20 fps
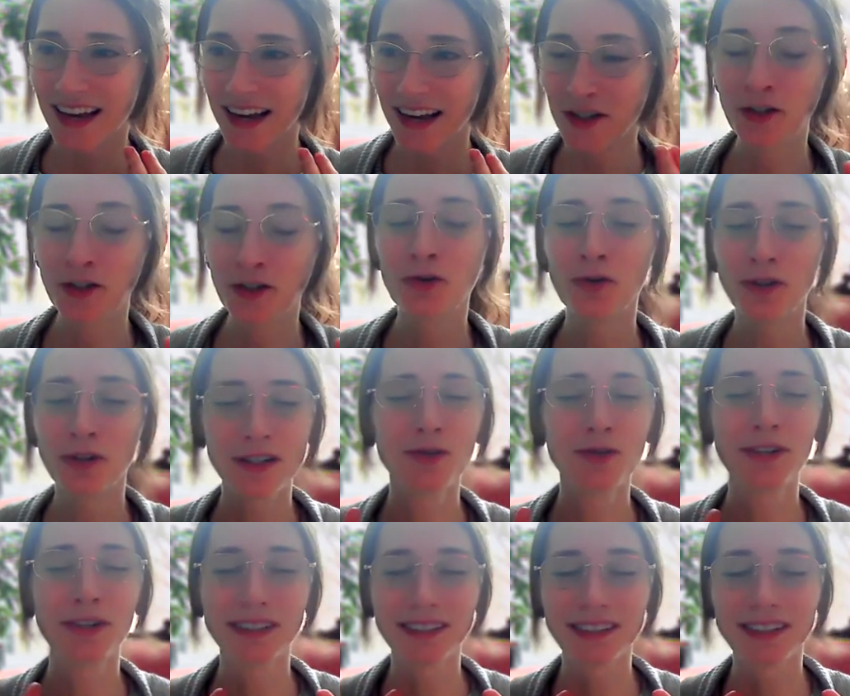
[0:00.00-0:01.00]
you
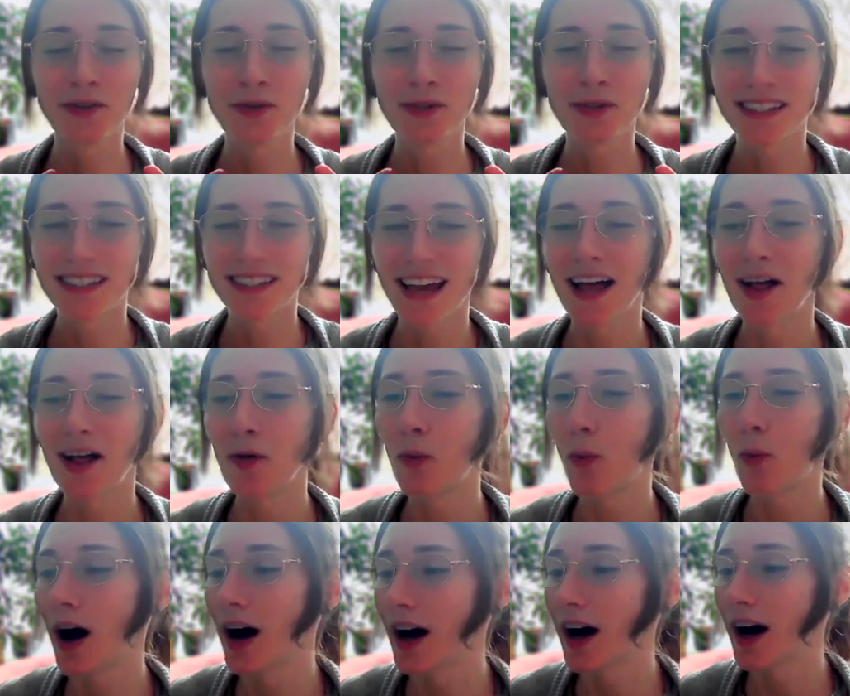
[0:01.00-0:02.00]
can tell
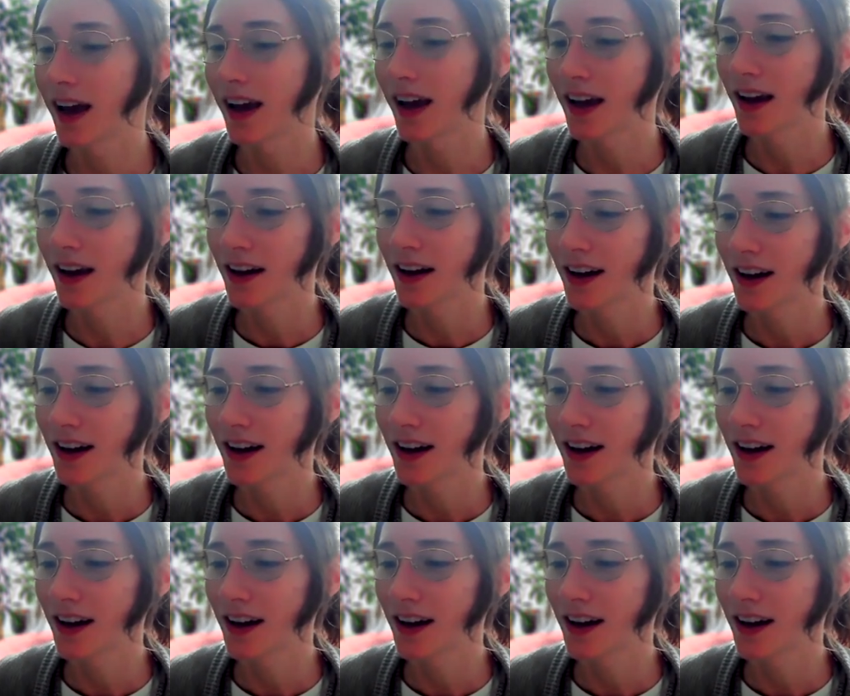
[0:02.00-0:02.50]
why